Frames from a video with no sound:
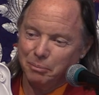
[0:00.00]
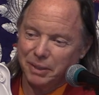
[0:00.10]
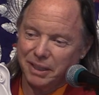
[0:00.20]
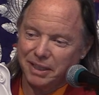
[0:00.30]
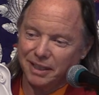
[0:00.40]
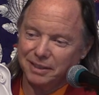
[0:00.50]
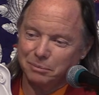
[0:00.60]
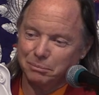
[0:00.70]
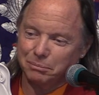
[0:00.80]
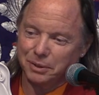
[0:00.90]
because
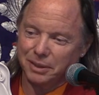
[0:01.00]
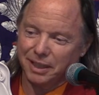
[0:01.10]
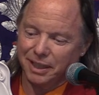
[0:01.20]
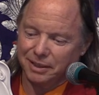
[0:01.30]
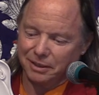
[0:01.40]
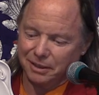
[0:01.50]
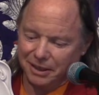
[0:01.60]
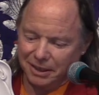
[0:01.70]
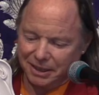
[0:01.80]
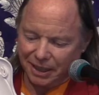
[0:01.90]
Buddha has all
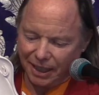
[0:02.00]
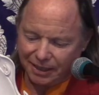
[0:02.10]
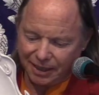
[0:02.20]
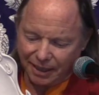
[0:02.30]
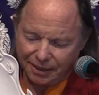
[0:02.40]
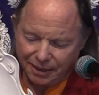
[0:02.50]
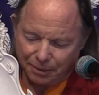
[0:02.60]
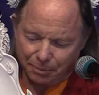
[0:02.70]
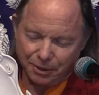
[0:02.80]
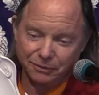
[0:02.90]
these signs, like
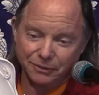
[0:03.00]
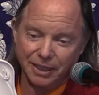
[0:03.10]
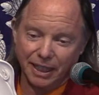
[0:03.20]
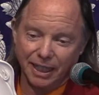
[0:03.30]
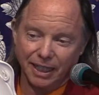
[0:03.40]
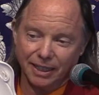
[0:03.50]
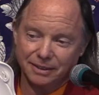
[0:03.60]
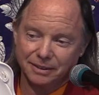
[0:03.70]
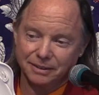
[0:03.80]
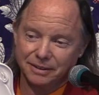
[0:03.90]
these beautiful
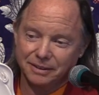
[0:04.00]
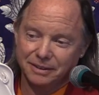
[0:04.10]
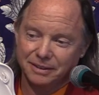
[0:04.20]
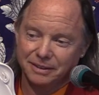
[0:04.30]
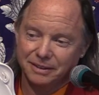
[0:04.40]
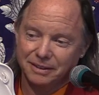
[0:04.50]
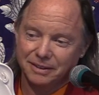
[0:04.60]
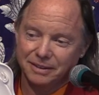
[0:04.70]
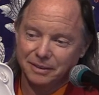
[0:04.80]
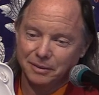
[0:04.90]
hands or
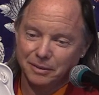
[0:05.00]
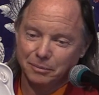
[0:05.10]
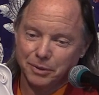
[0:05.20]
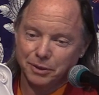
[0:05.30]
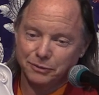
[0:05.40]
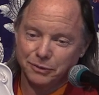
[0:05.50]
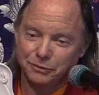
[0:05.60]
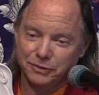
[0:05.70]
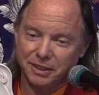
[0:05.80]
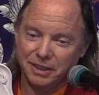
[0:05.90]
beautiful
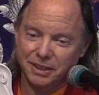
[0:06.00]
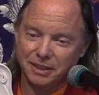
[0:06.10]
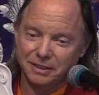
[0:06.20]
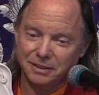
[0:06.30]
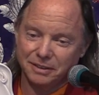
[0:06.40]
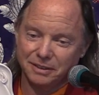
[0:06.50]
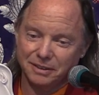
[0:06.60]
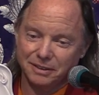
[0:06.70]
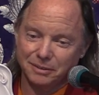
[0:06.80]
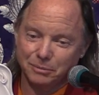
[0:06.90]
feet
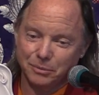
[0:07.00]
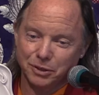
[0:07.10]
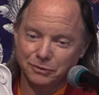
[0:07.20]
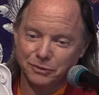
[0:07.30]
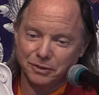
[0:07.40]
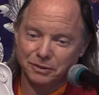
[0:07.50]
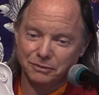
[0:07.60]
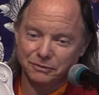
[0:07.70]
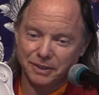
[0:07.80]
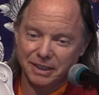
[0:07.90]
or beautiful
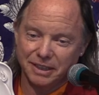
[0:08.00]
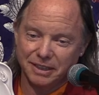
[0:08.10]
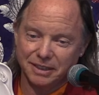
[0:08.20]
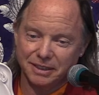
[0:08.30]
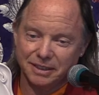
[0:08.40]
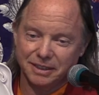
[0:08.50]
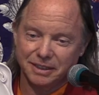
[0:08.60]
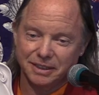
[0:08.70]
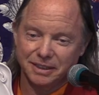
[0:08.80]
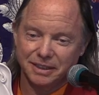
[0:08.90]
face,
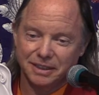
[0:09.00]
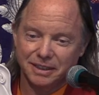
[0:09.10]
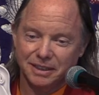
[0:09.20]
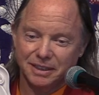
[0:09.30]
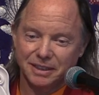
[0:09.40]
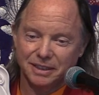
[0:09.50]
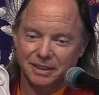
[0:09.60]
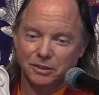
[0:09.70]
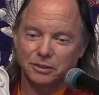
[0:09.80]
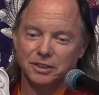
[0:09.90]

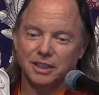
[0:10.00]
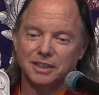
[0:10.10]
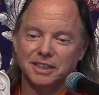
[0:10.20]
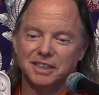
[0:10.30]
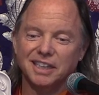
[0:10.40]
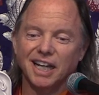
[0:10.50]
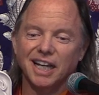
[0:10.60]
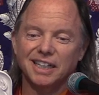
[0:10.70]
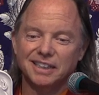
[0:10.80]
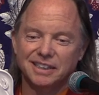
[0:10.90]
those are the
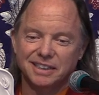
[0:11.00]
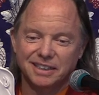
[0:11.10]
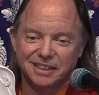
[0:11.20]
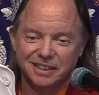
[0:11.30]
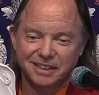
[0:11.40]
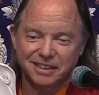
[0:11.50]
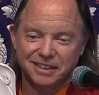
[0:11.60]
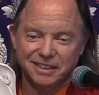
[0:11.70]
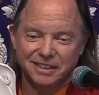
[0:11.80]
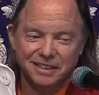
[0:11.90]
signs
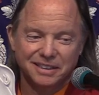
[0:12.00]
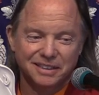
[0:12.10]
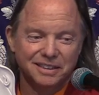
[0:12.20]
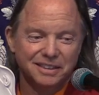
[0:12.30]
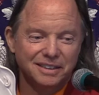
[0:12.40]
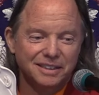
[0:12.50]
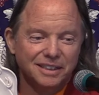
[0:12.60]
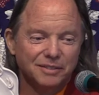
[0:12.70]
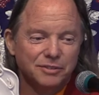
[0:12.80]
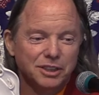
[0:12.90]

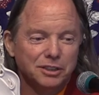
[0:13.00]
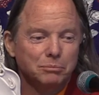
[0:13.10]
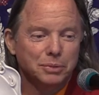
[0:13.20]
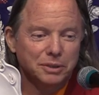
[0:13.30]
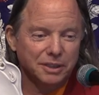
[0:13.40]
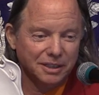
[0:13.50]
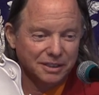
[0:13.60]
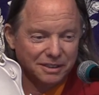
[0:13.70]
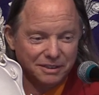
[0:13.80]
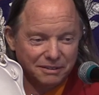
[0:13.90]
of this Buddha,
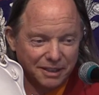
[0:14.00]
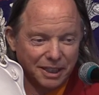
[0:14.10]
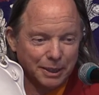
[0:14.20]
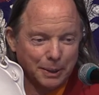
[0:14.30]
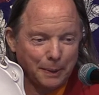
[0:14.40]
right?